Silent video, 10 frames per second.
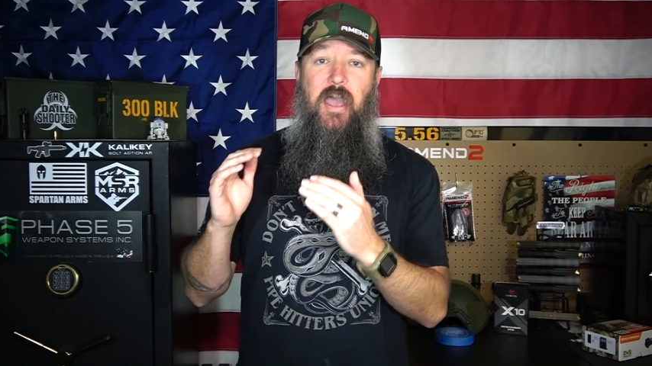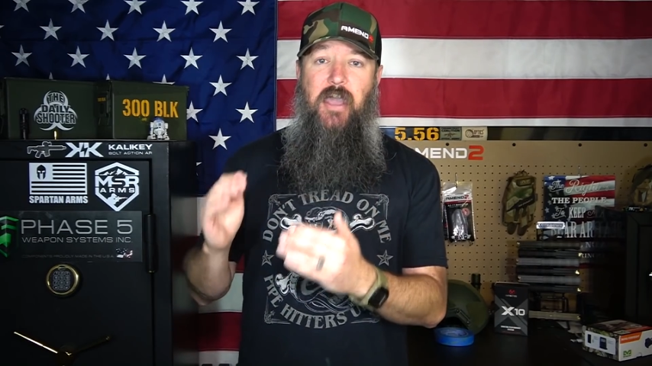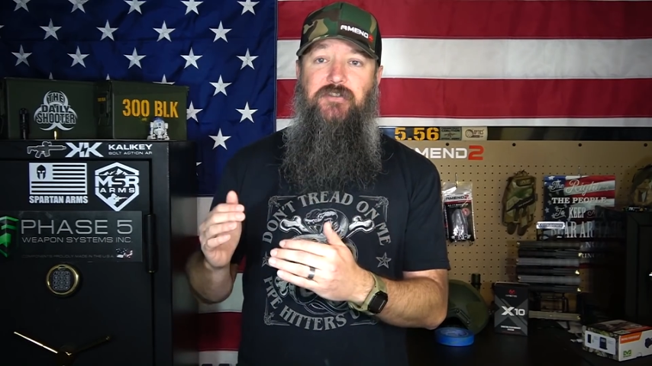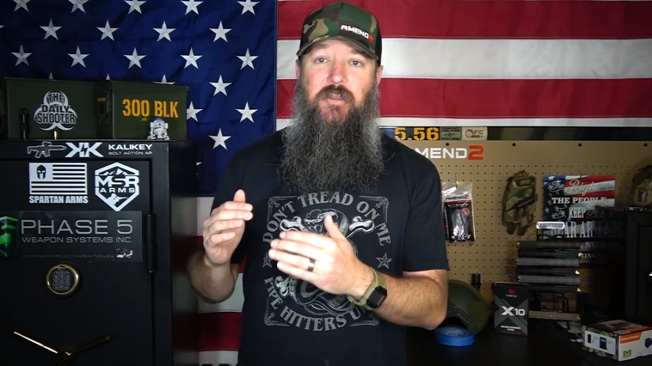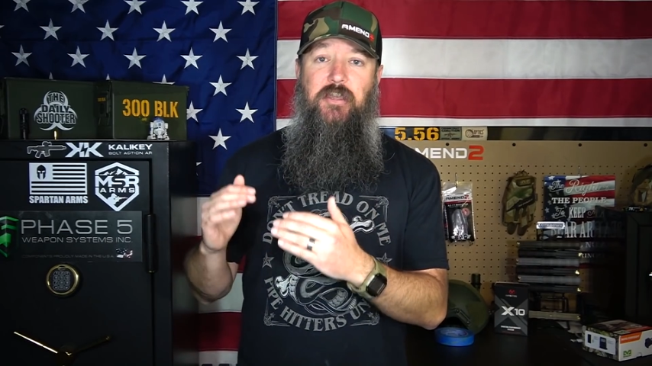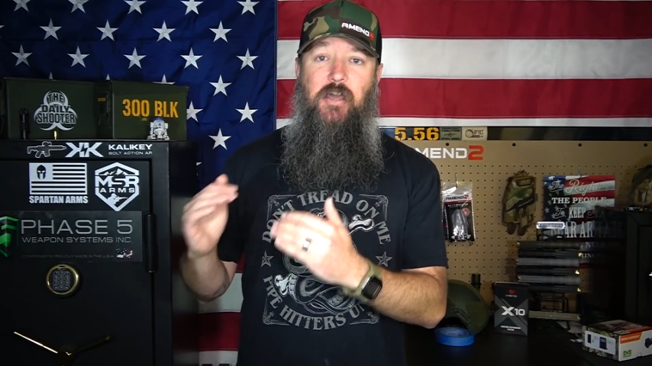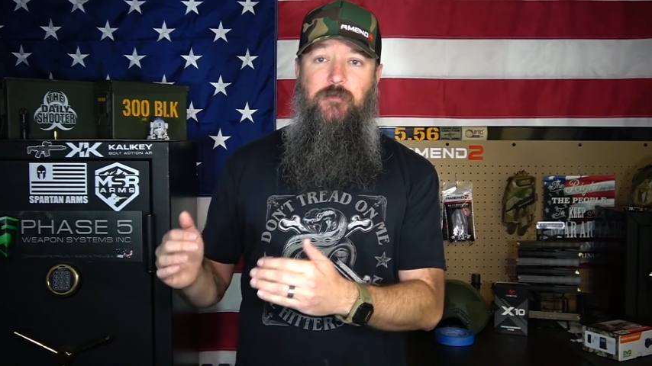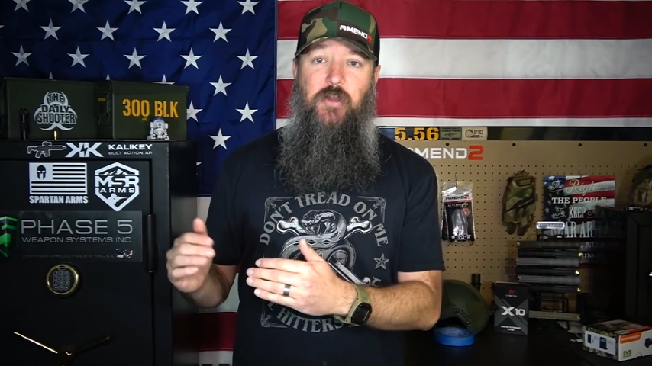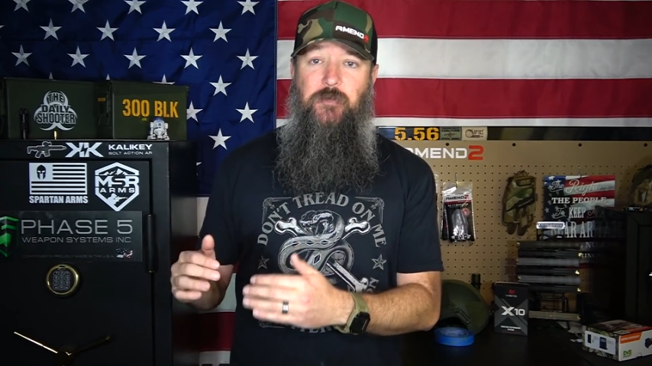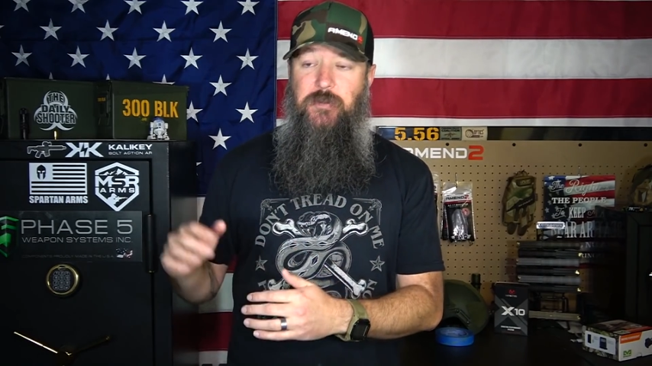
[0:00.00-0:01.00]
actually
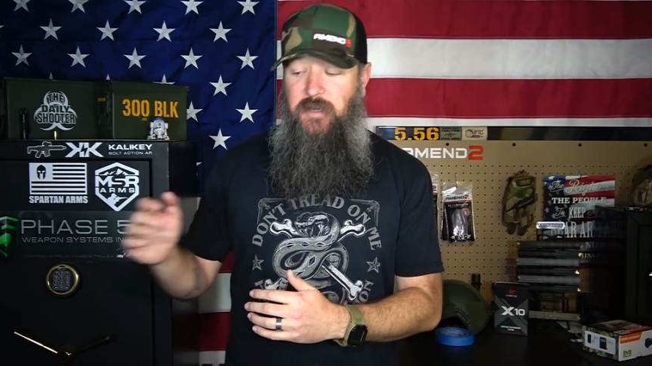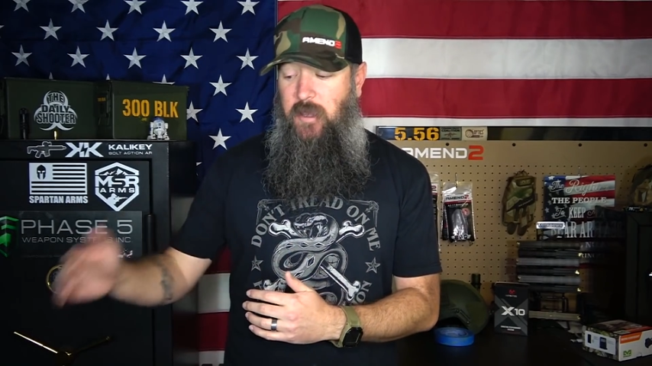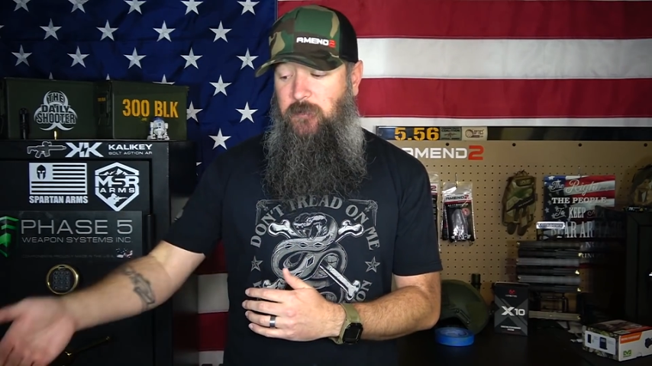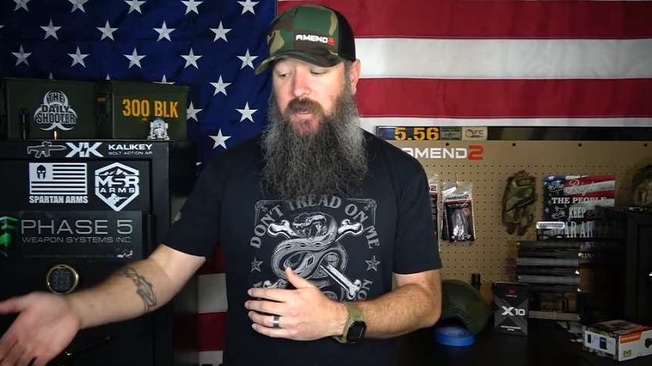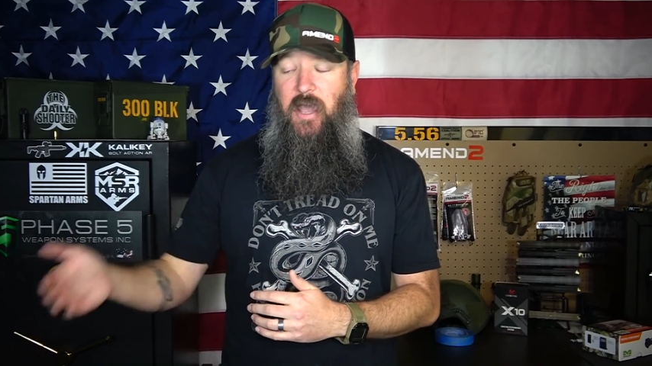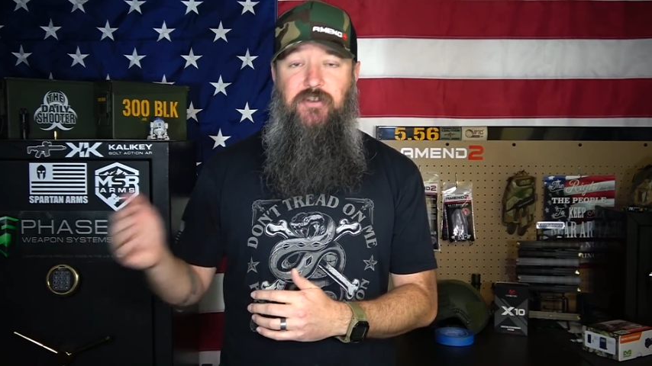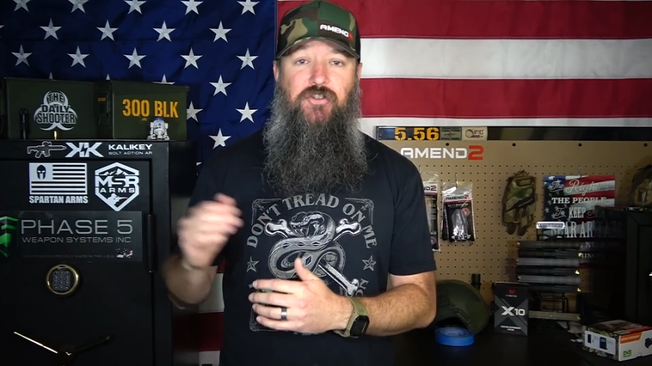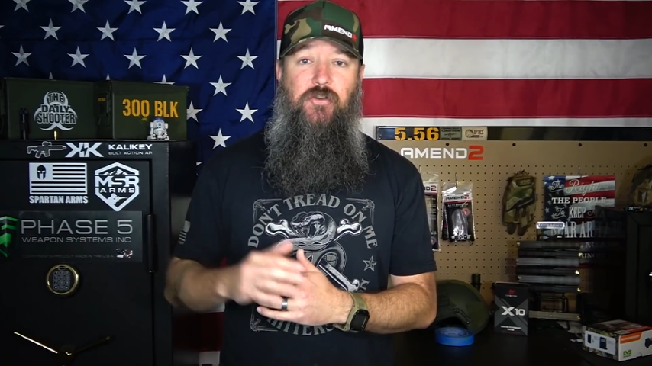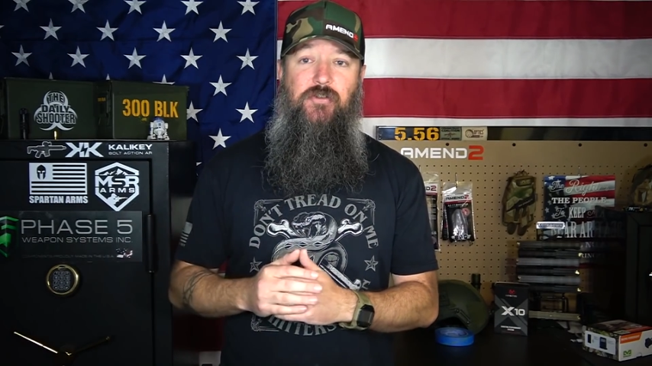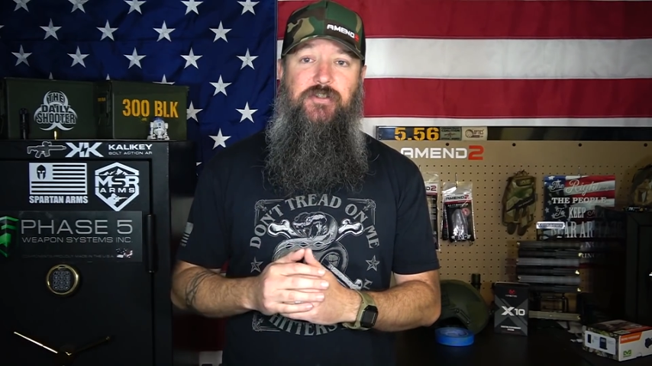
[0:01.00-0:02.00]
comes up with the name that I
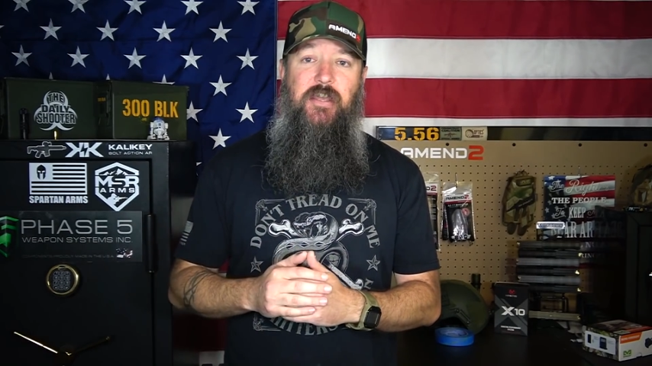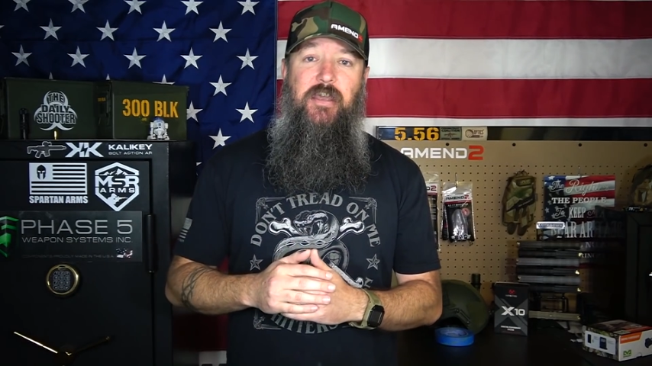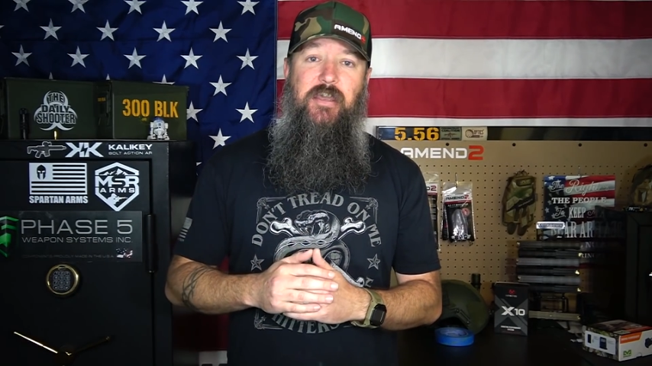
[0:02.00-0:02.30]
choose